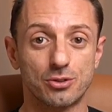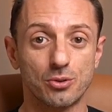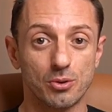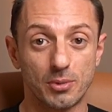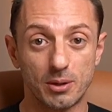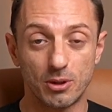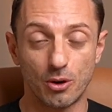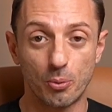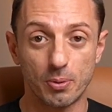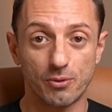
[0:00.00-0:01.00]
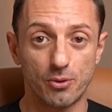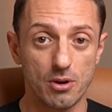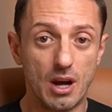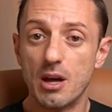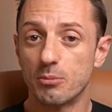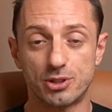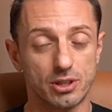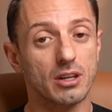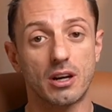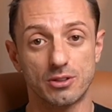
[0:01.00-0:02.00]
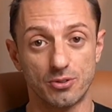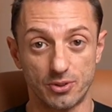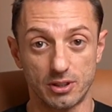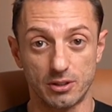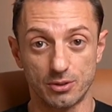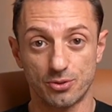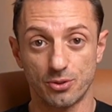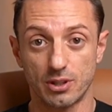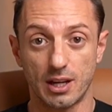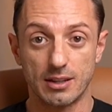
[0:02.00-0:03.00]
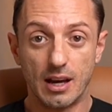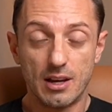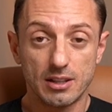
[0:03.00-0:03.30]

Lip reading: you were maybe hoping for, but you got other videos for that.